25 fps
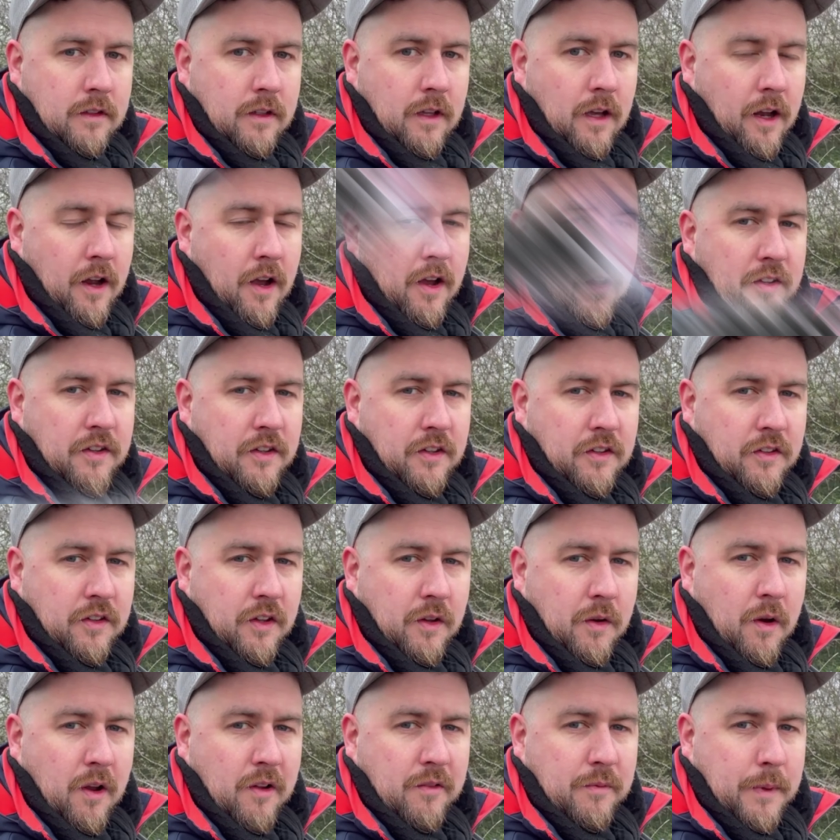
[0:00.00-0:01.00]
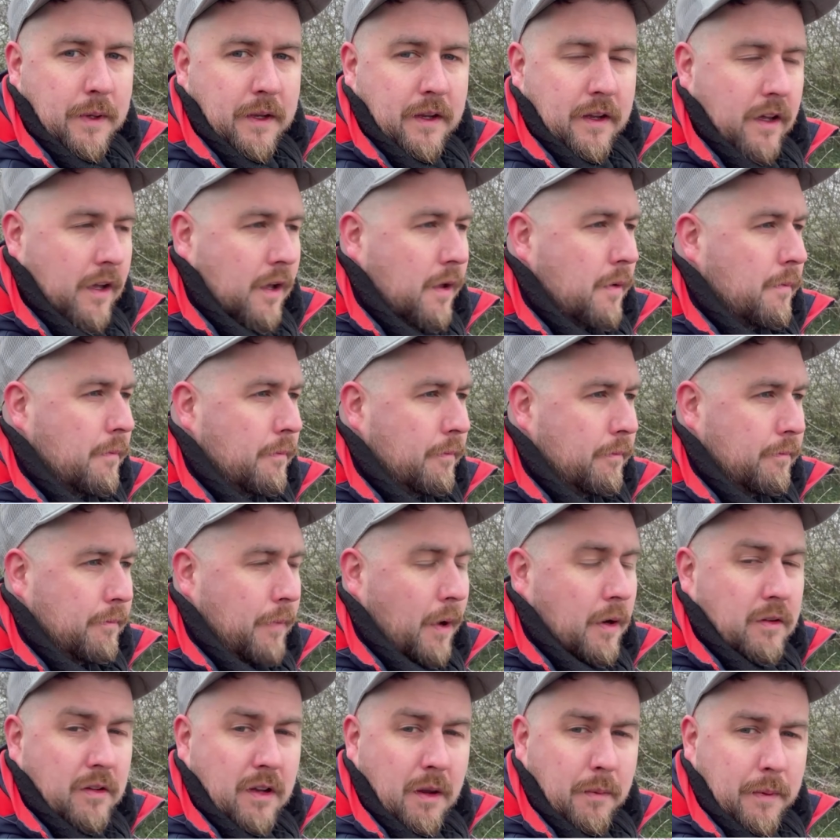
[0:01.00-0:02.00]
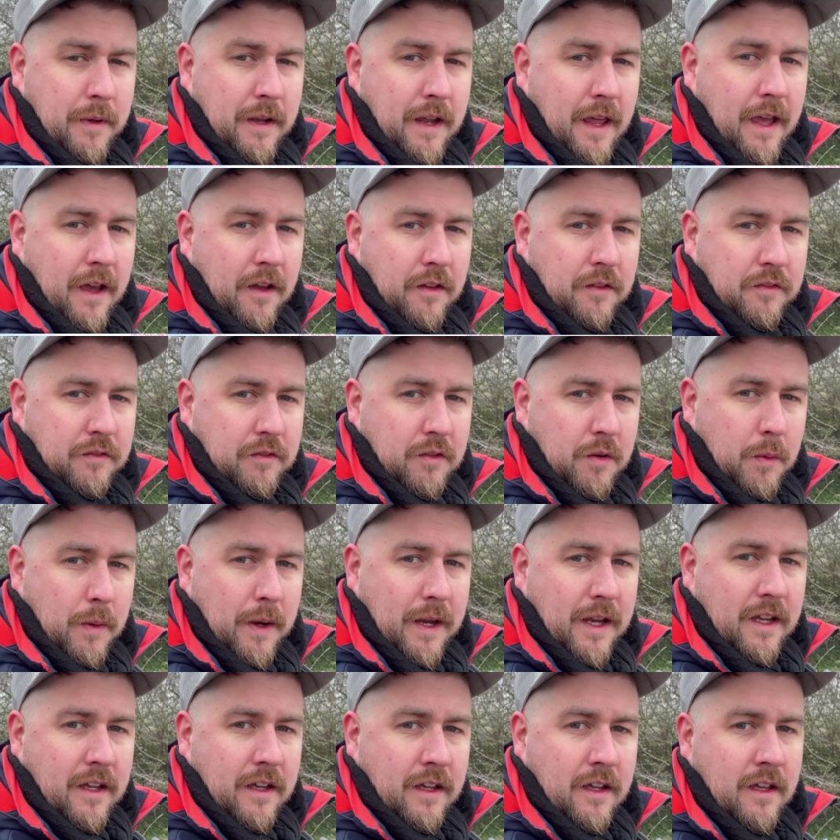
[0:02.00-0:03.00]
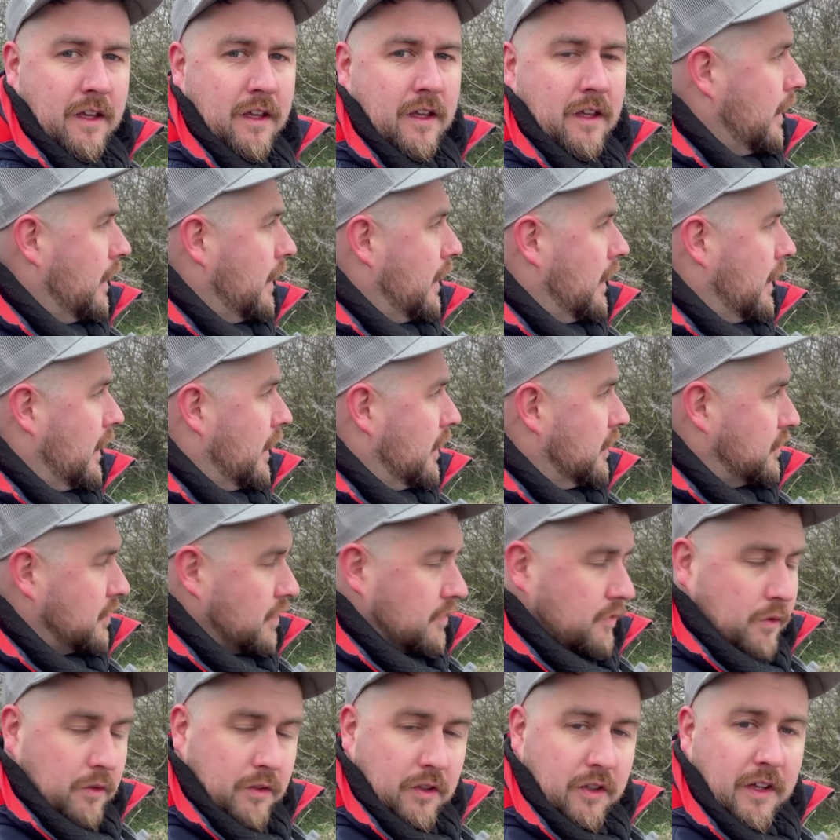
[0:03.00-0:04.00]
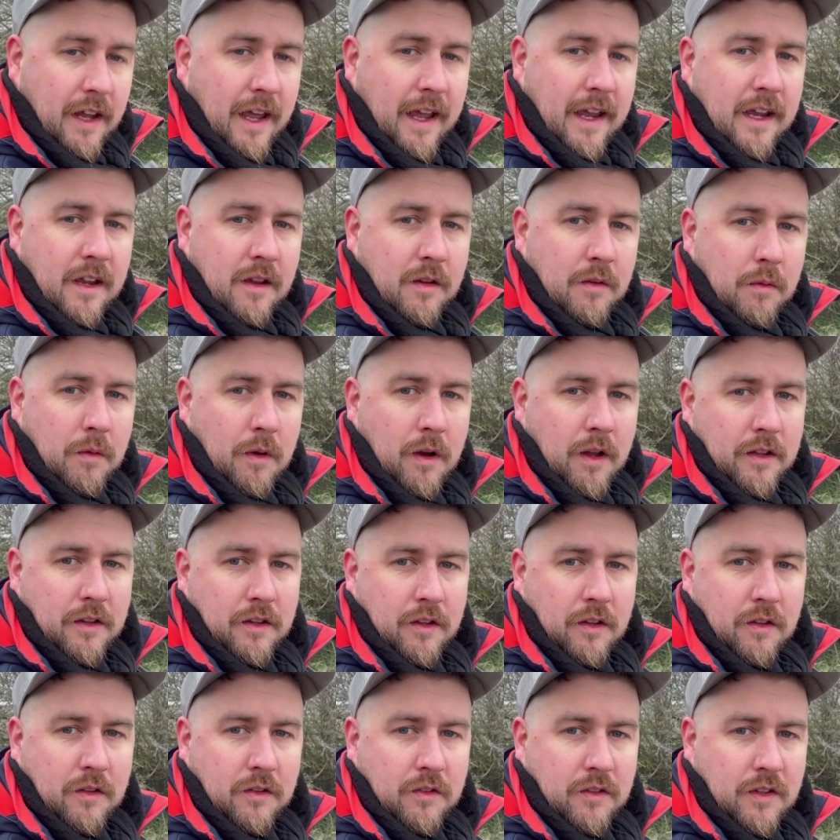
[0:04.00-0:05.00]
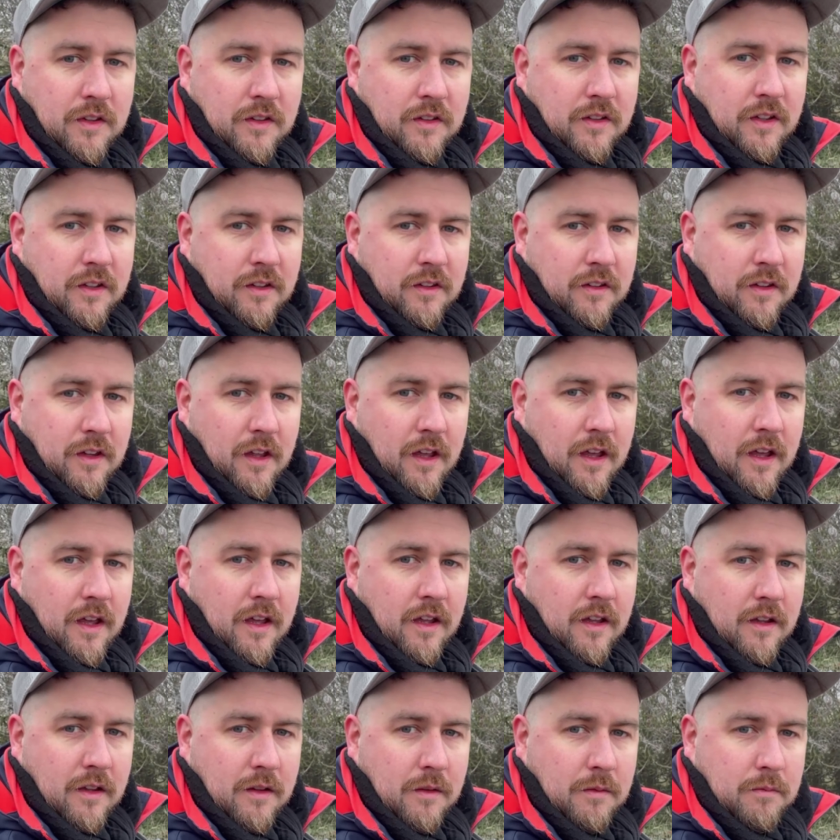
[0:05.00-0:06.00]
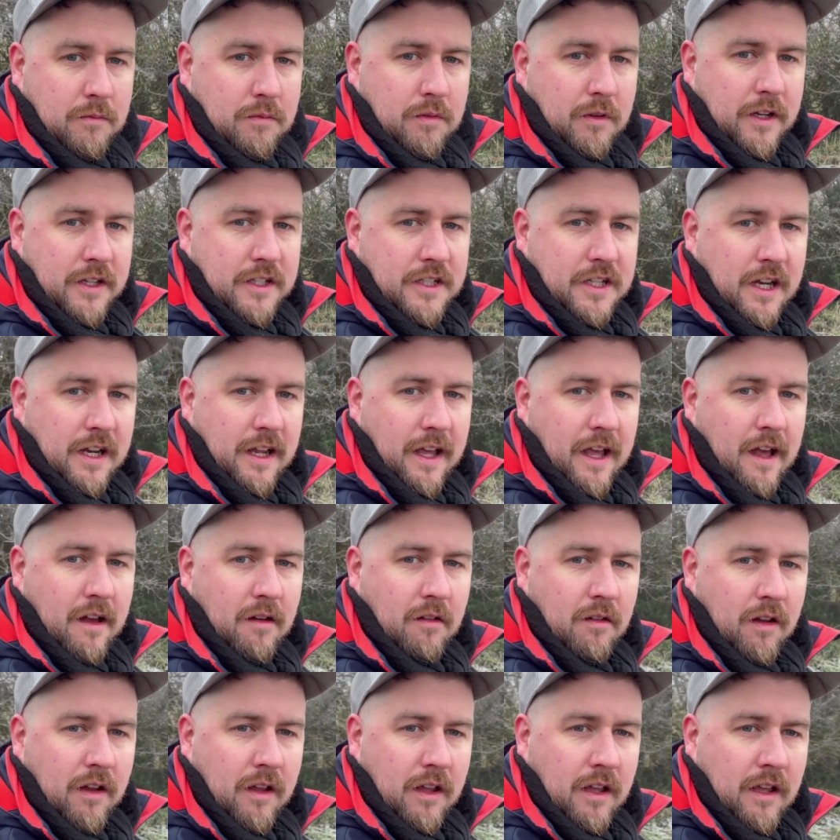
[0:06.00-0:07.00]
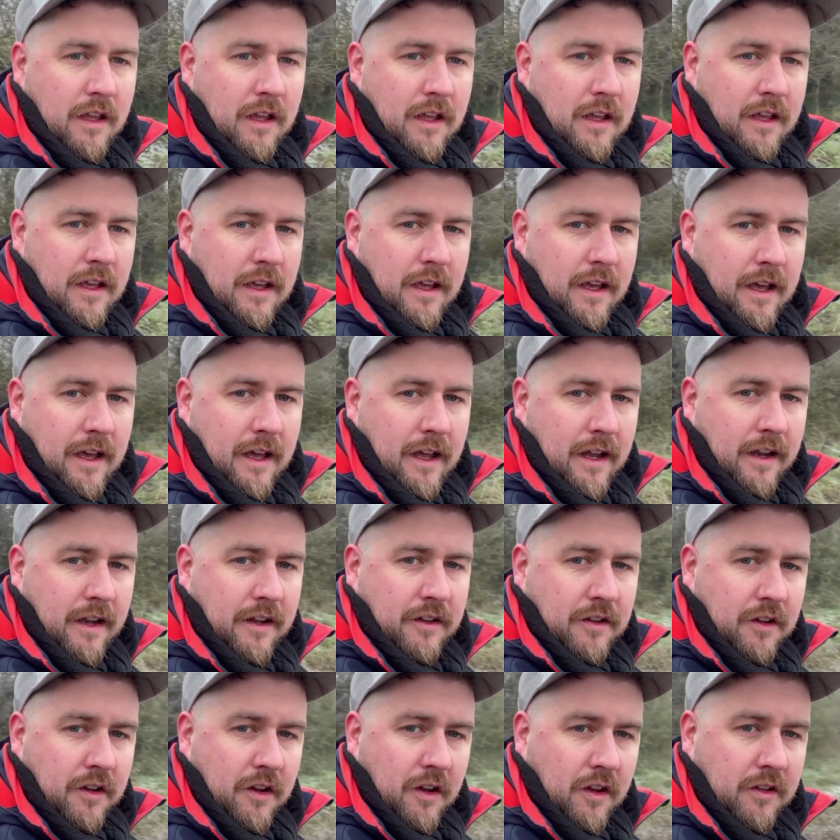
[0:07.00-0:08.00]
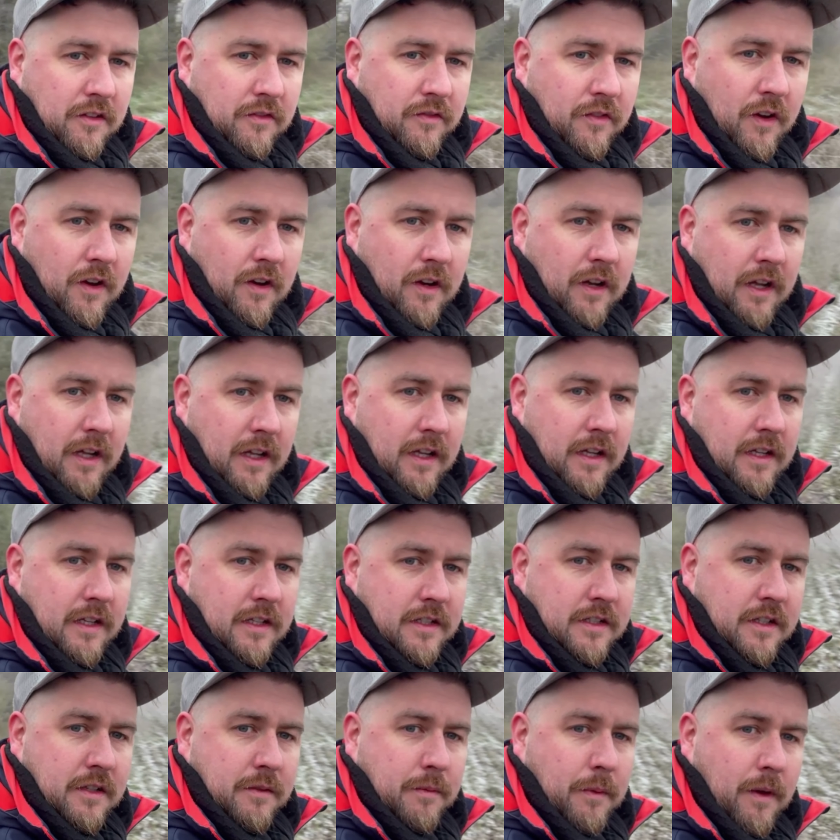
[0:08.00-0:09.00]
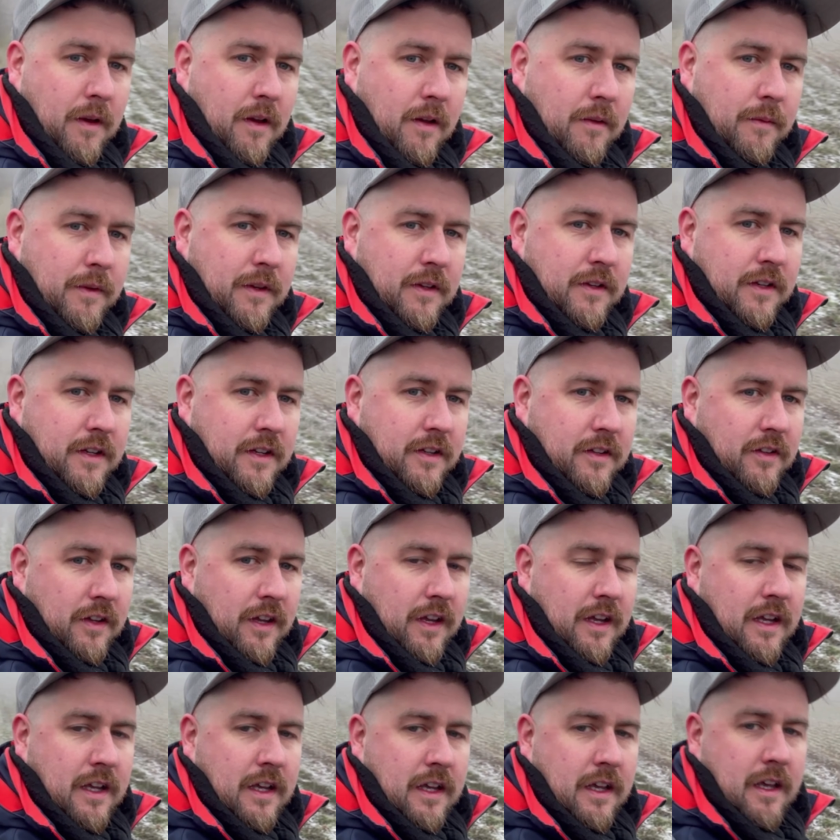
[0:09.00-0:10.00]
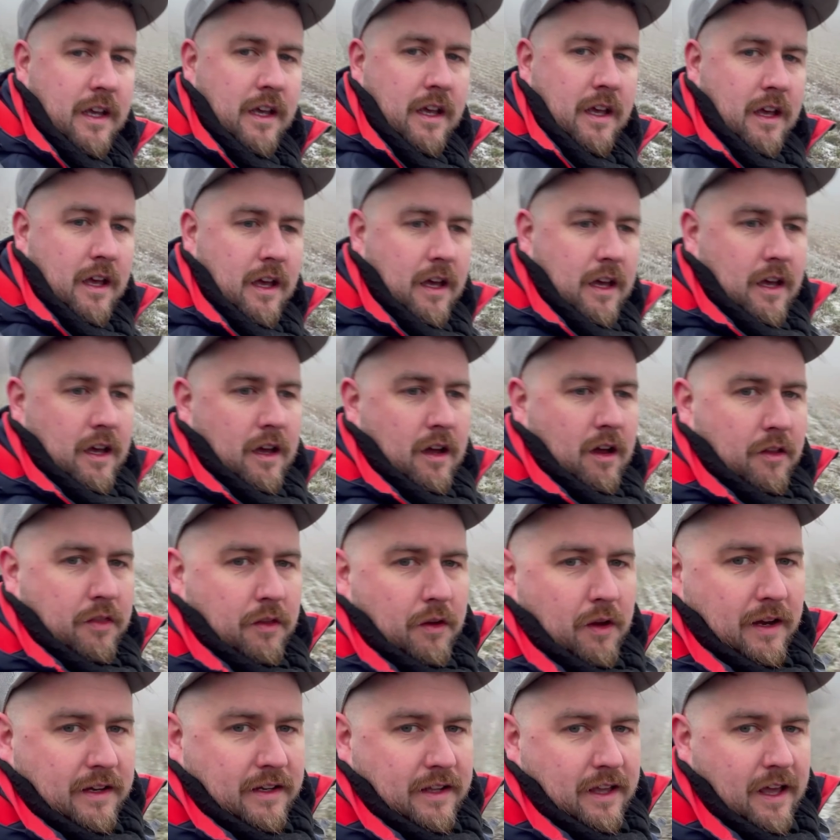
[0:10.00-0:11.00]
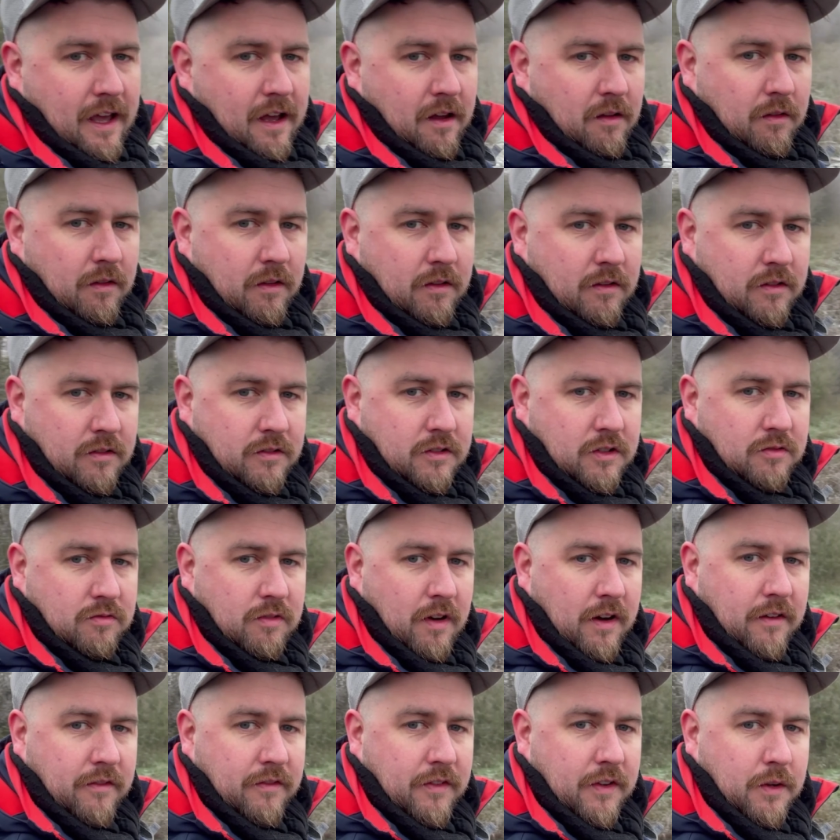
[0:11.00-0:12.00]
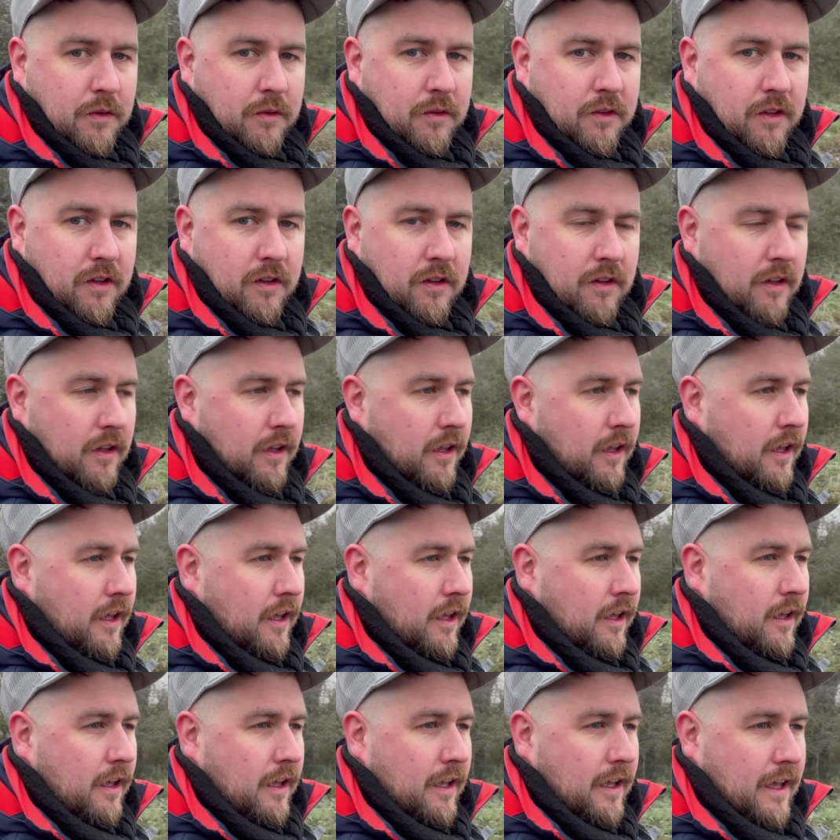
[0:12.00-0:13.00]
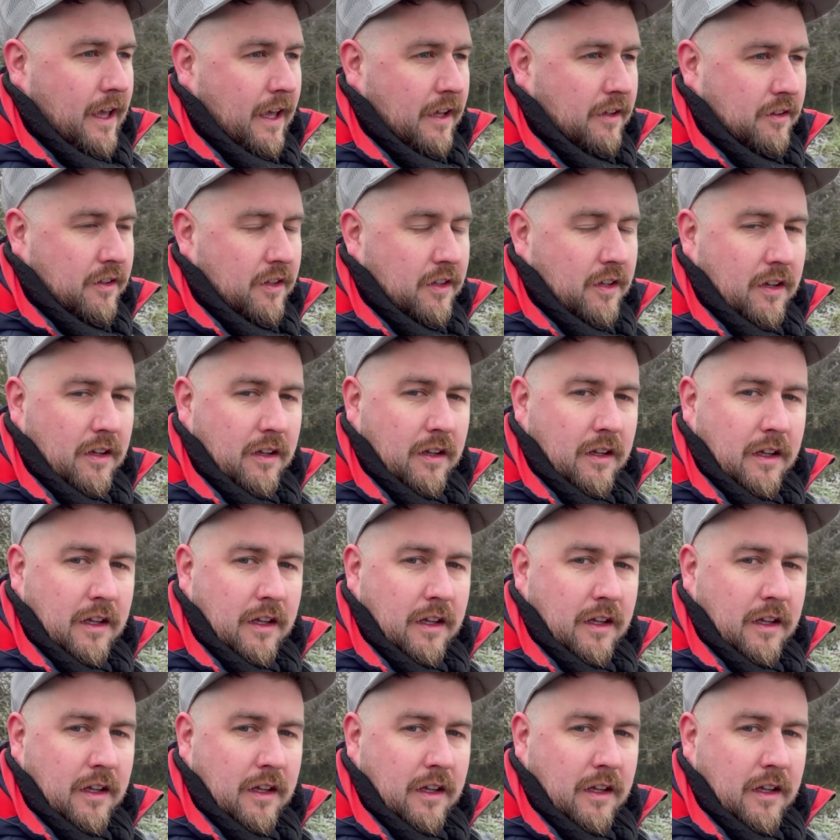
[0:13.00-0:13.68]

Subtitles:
Hi guys, so I've been bunged up in the house for a week. So I thought today what I'd do, since it's pretty chilly out and there's a nice fog just behind me as you can see, I thought I'd get out just around the fields in Casterton